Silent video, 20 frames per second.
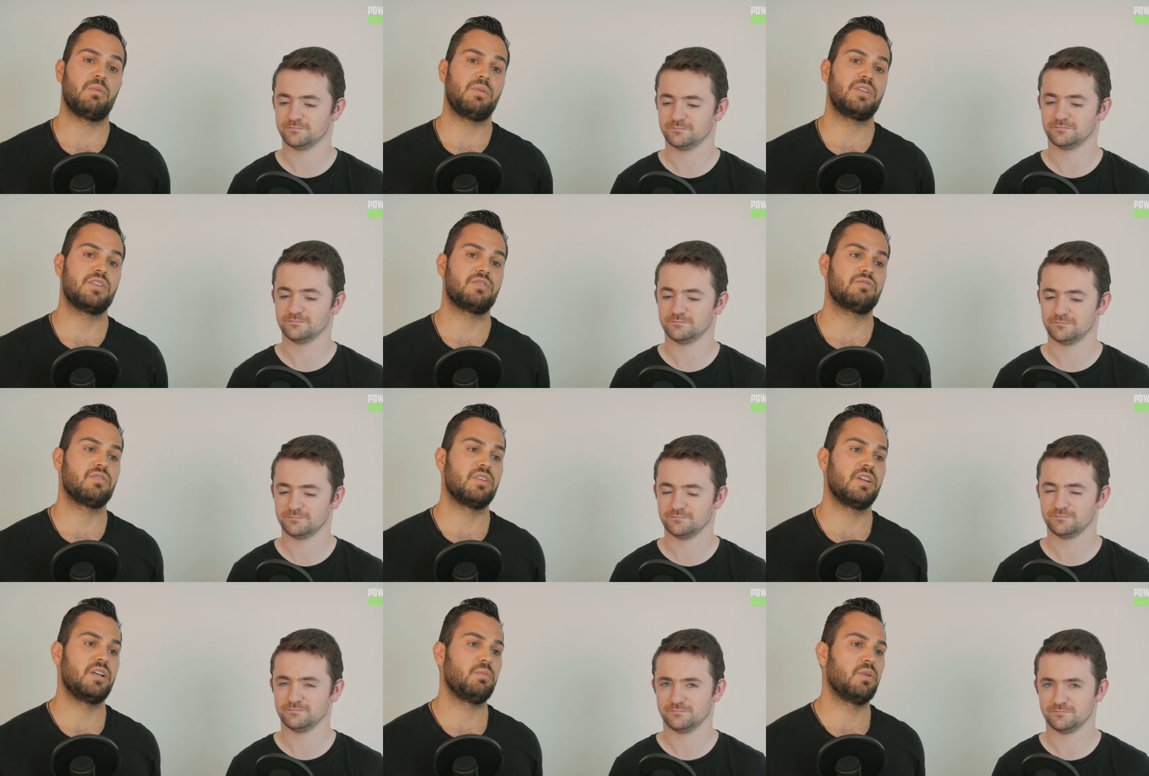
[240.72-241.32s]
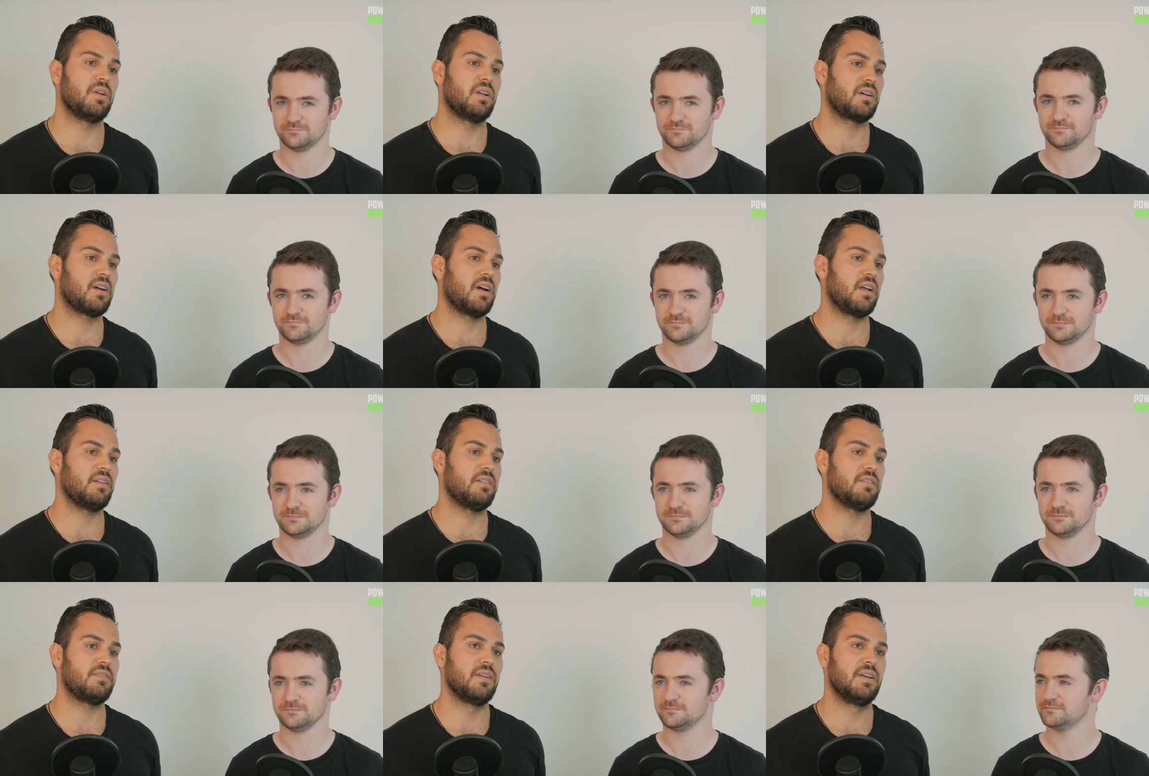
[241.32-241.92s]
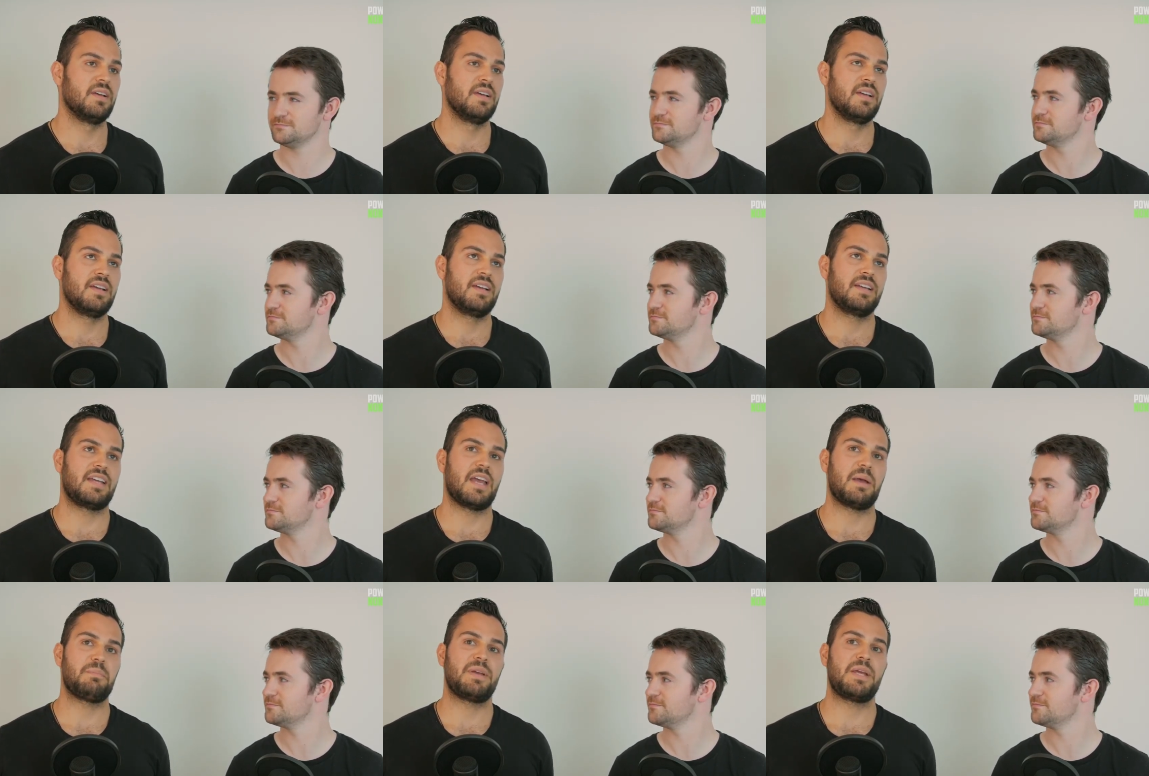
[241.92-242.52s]
Speaker 1: we just really want to kind of
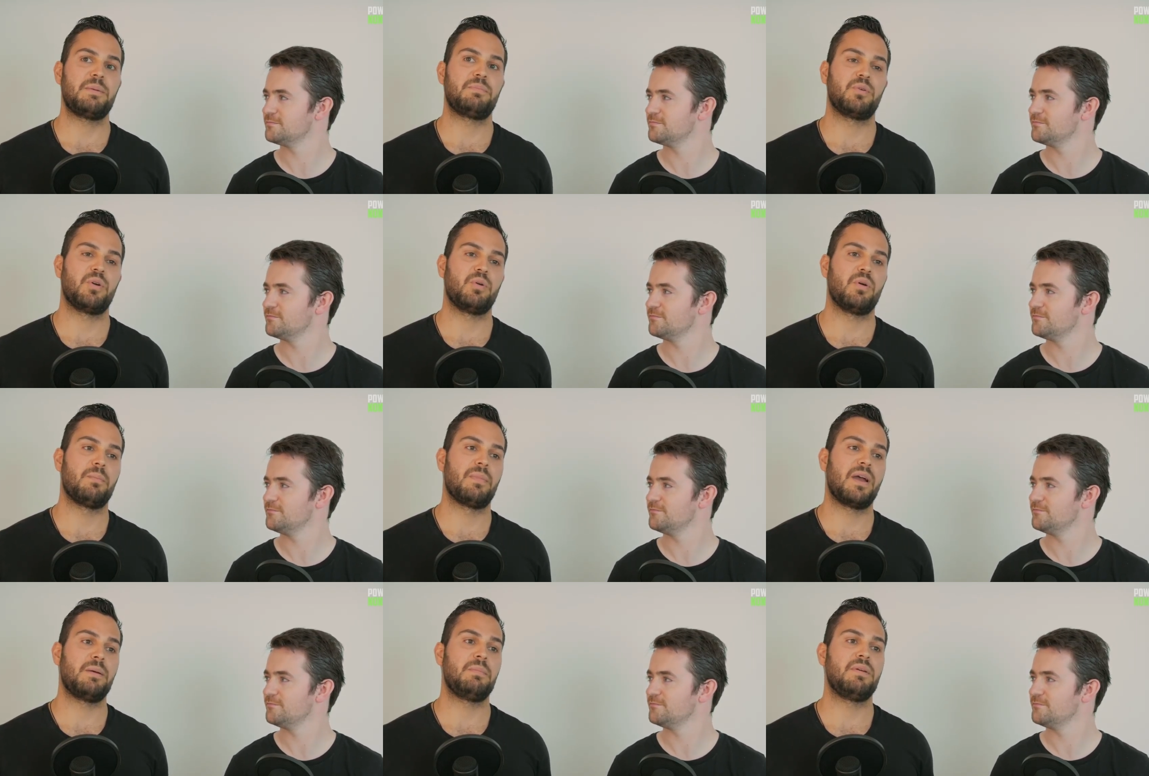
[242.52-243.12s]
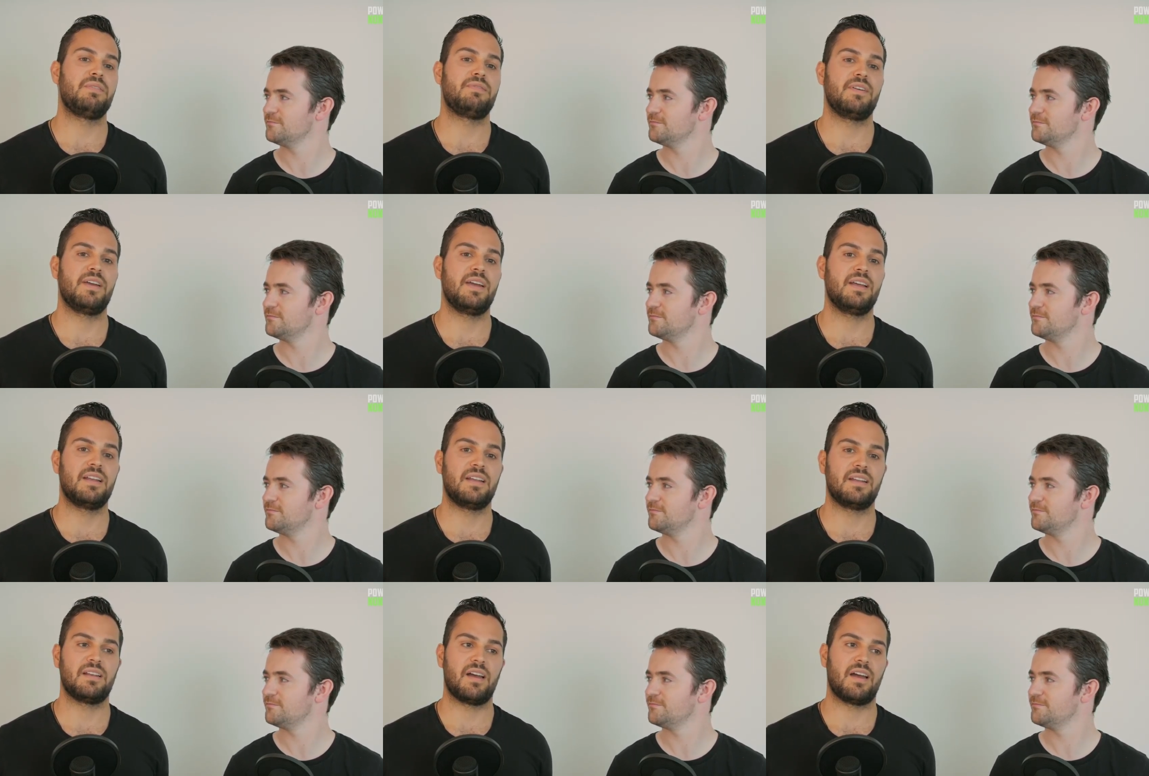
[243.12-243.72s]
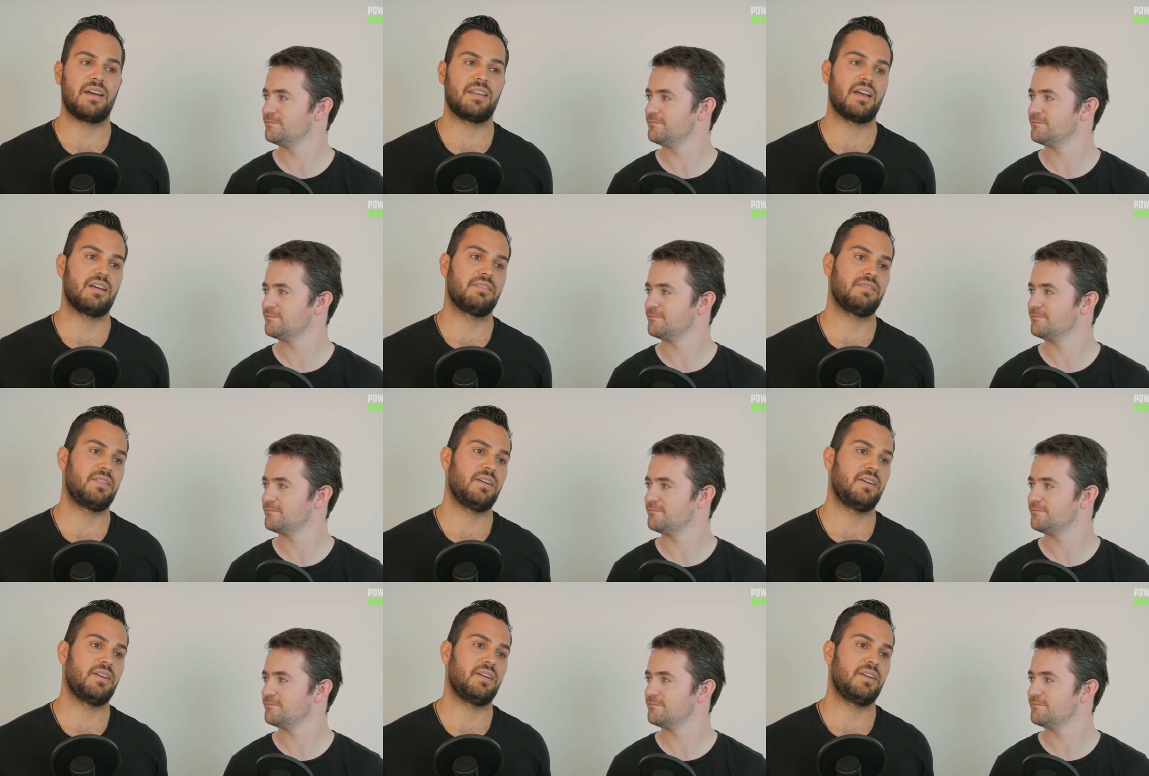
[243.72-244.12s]
get people who are maybe feeling like that,